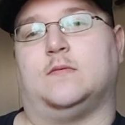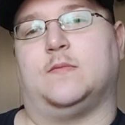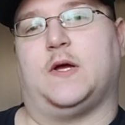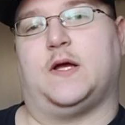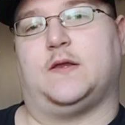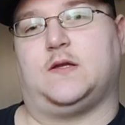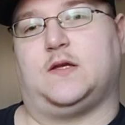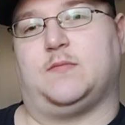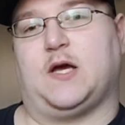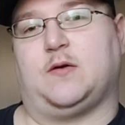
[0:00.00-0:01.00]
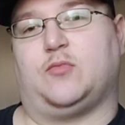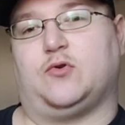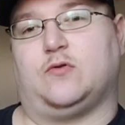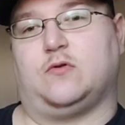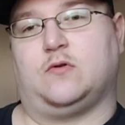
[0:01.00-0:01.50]
and the
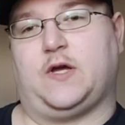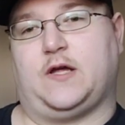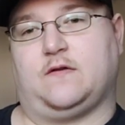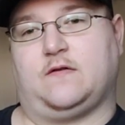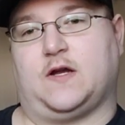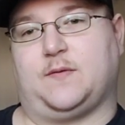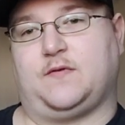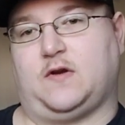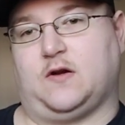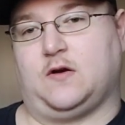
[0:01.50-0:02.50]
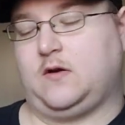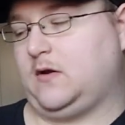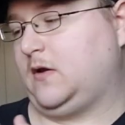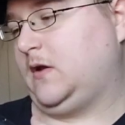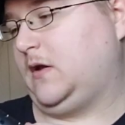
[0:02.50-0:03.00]
Magpul hand stops here.
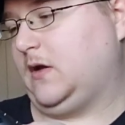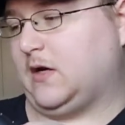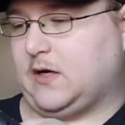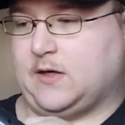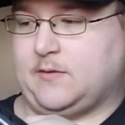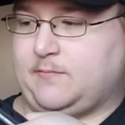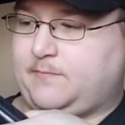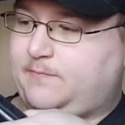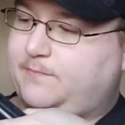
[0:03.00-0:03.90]
I'm